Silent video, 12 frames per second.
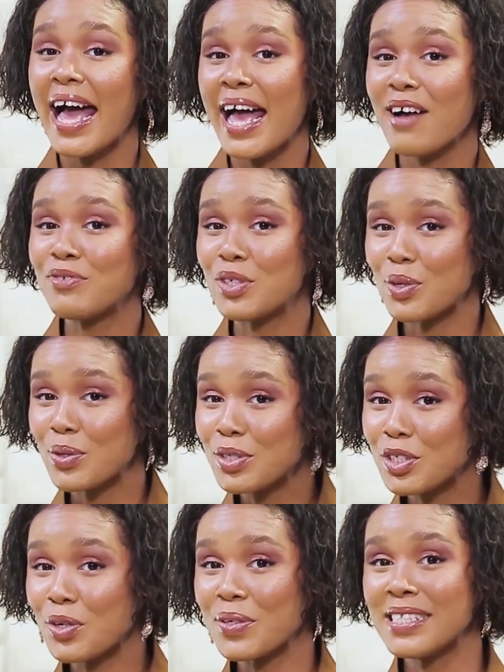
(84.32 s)
I have
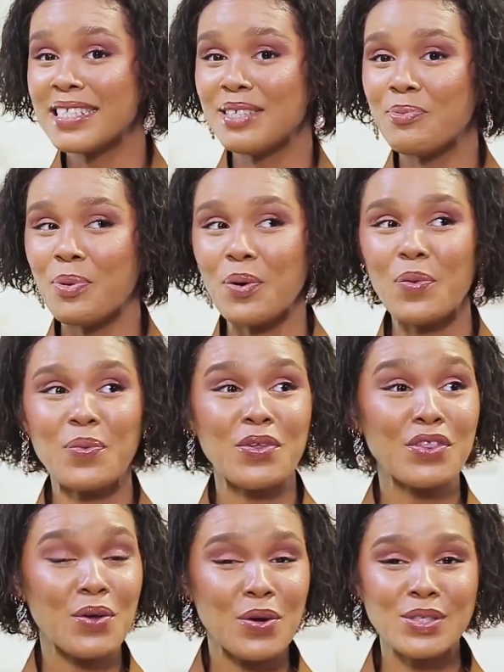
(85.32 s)
Dr. Isibo
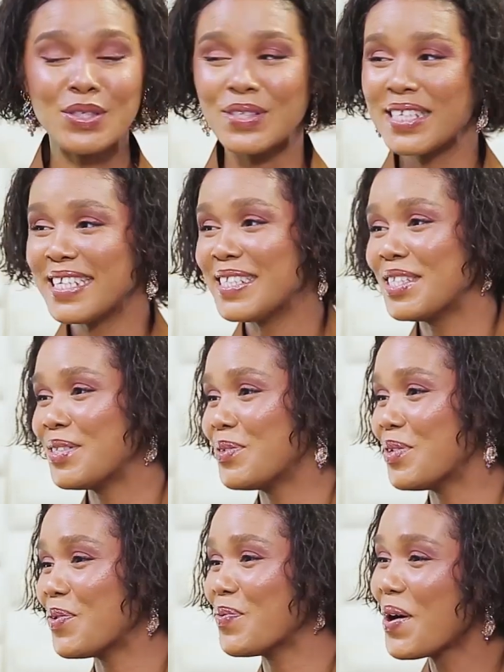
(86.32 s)
with us today in the
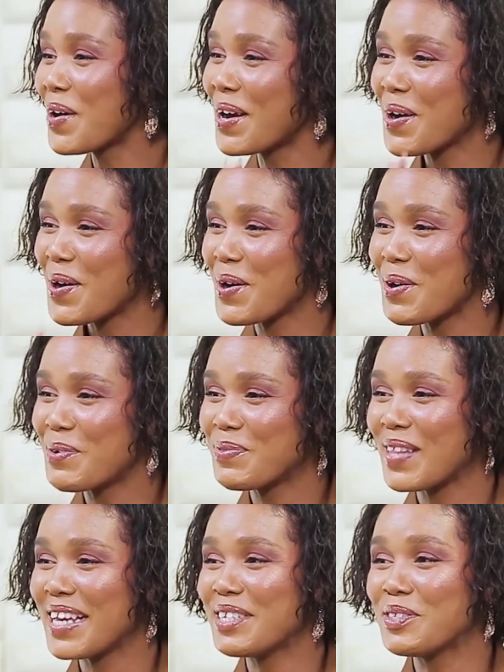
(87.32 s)
studio. Welcome,
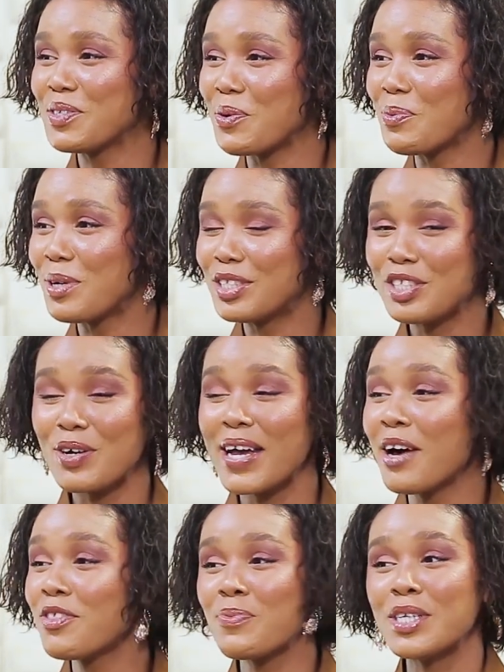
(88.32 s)
thank you so much. Your
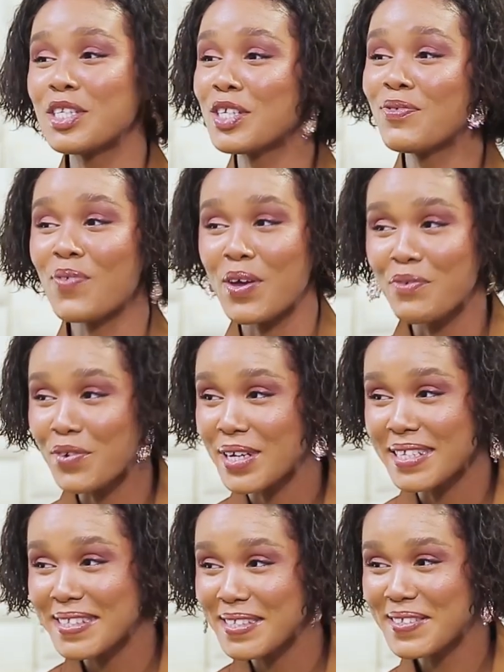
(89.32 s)
Health Monitor's favorite.